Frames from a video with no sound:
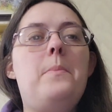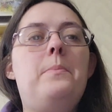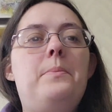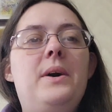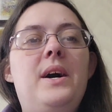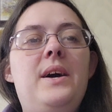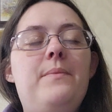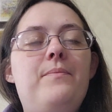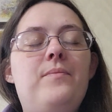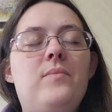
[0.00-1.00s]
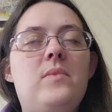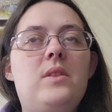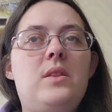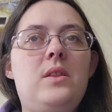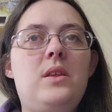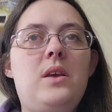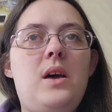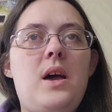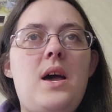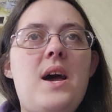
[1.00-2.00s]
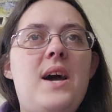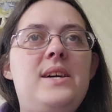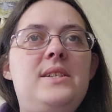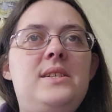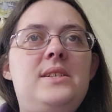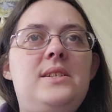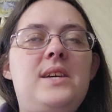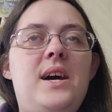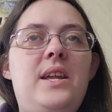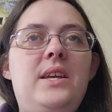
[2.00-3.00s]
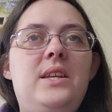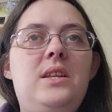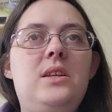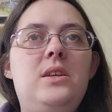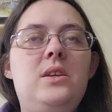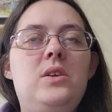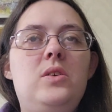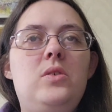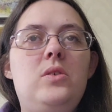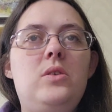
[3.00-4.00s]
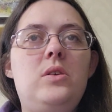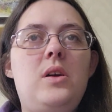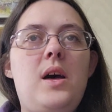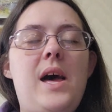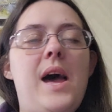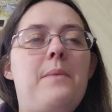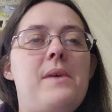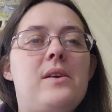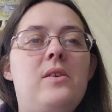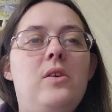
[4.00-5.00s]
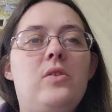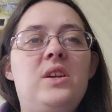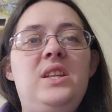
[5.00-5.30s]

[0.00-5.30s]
But I decided I am not going to